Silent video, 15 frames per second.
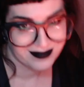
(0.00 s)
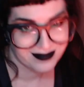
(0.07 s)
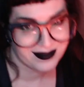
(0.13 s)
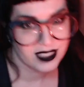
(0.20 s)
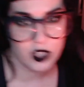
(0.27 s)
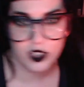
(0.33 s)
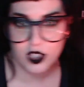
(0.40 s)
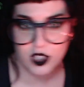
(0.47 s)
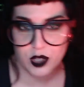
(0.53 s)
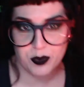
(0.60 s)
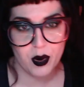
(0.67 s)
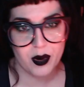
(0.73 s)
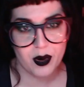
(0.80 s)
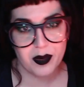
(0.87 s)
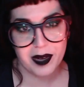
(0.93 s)
you're just
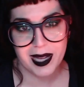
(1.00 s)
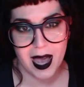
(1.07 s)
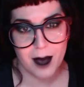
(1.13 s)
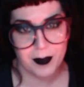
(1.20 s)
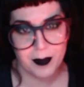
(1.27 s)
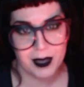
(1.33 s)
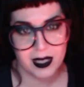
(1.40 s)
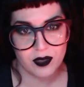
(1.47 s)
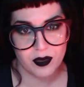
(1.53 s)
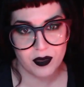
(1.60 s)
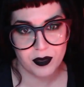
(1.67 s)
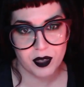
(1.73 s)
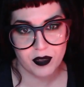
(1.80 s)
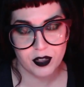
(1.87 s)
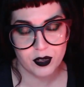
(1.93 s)
borrowing happiness from
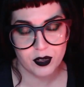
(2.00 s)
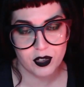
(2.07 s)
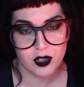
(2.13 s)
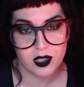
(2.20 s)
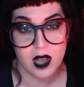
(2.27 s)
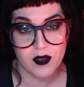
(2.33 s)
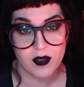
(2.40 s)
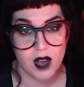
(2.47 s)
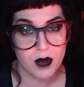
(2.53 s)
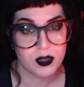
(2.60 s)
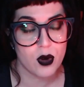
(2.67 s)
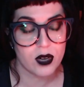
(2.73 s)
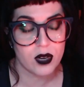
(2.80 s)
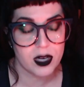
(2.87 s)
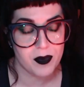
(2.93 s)
your future self. I was
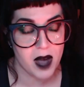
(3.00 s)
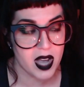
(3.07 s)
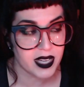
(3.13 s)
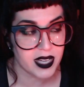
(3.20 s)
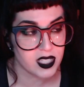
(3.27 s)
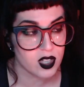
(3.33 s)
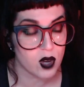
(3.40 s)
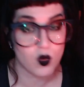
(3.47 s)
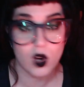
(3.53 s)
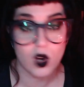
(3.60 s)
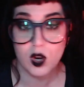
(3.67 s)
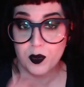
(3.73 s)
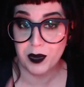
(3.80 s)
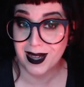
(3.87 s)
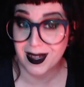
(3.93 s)
already behind on
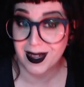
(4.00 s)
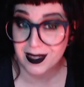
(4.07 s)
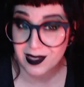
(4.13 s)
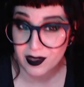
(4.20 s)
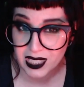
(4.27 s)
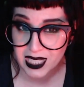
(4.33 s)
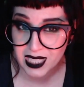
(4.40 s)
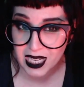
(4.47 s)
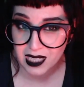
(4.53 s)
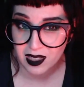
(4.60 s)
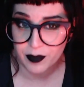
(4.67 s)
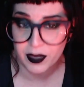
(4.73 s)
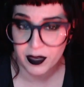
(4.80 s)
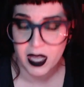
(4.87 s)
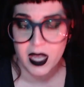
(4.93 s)
work because of
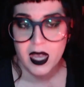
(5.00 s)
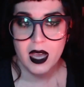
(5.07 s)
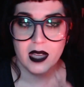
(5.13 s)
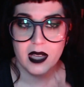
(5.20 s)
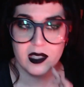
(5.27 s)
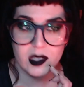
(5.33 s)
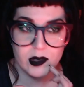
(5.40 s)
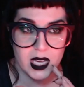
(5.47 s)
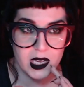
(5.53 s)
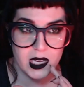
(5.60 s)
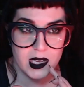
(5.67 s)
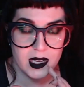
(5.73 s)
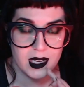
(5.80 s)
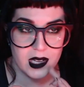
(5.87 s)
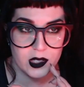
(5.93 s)
Salem, and so
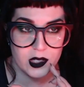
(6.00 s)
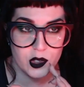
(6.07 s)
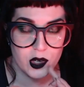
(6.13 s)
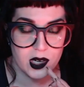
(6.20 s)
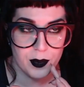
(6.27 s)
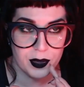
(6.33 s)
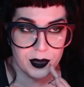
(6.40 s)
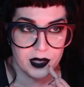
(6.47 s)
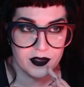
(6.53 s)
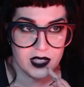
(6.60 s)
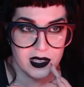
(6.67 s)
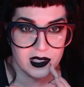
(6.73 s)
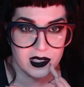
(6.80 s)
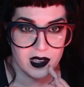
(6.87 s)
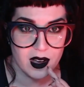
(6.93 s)
taking an extra couple of
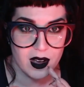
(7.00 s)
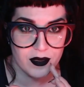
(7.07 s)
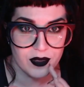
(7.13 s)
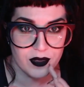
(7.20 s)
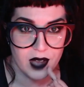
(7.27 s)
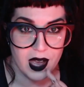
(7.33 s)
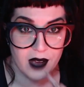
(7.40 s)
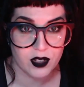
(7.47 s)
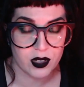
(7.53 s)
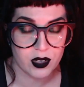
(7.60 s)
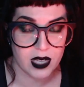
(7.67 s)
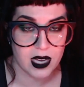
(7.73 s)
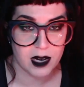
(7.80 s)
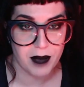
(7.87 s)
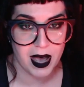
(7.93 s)
days off after
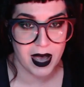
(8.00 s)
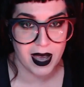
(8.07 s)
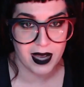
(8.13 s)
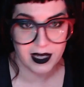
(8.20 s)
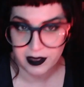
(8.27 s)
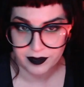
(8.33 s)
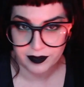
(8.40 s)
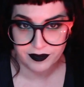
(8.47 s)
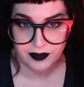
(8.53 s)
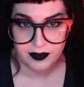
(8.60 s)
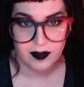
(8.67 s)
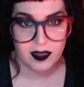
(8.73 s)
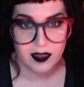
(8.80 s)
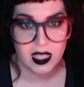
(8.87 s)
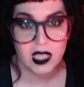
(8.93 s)
getting back
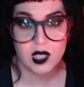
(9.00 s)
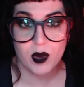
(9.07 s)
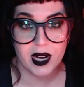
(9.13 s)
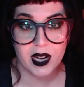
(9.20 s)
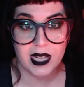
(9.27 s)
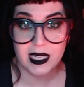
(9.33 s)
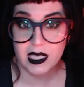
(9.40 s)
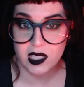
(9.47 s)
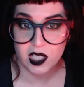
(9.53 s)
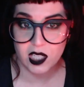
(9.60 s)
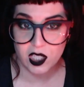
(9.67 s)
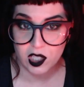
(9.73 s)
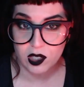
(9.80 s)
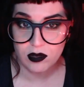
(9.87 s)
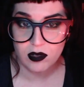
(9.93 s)
is what I needed to
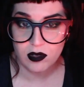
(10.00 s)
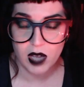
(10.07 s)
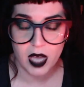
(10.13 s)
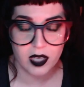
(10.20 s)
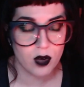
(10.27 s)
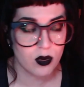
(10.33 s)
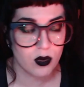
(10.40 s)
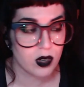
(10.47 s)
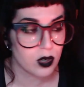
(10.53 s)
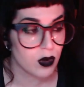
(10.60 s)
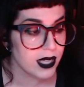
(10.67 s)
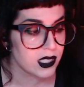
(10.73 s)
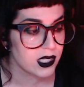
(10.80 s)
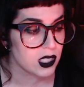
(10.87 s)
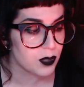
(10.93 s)
do, and no
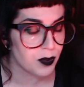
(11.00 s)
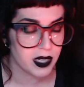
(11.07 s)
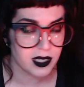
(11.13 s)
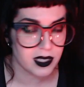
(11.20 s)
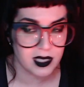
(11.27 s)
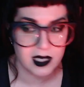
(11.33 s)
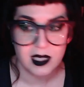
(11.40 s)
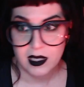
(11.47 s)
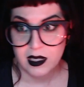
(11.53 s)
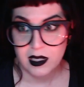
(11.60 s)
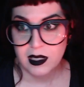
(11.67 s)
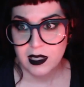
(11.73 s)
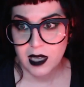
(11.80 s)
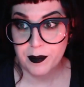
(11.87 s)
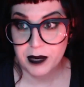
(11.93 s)
regrets, but
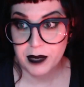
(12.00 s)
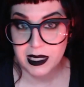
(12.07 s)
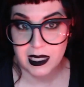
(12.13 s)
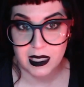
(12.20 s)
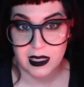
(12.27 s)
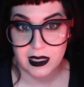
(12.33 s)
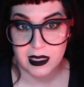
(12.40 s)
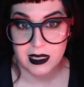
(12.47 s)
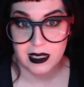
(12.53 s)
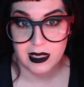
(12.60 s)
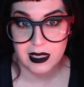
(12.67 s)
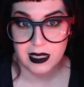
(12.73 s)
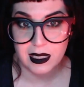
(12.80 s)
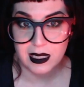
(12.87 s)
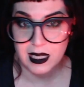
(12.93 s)
I'm busy.
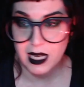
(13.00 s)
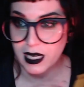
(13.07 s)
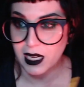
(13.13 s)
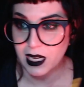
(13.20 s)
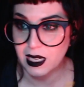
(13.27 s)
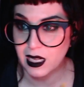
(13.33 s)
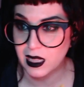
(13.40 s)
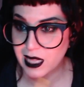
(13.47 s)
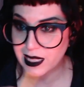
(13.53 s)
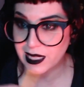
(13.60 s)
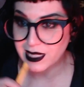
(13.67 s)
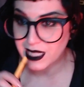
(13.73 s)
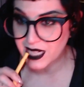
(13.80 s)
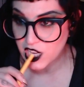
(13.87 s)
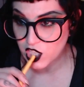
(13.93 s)
I got lots
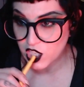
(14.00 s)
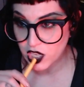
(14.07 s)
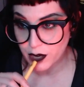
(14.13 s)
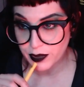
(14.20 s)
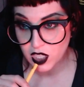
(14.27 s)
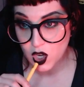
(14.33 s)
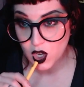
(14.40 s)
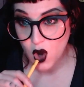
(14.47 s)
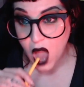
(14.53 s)
of catching up to do.